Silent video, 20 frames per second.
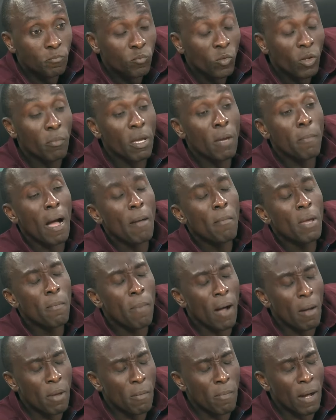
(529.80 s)
Maybe
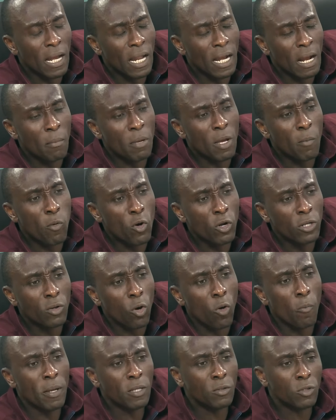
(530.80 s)
na na maybe
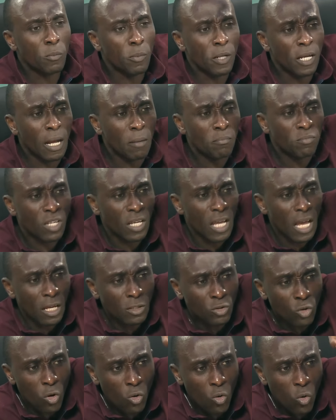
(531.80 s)
obetchebilamte. It's
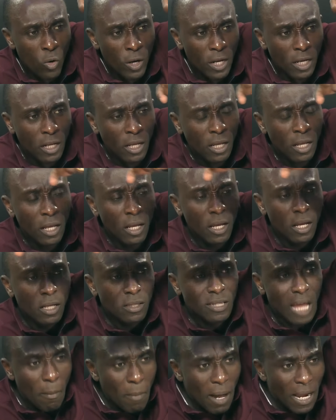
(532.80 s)
ongoing.
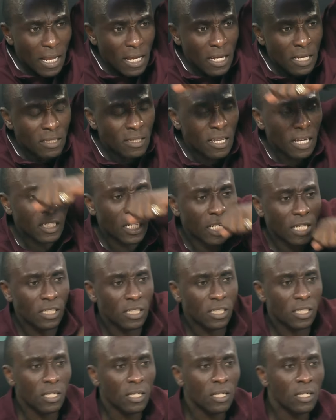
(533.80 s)
Tamale interchange,
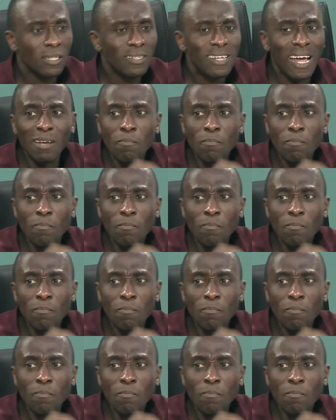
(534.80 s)
that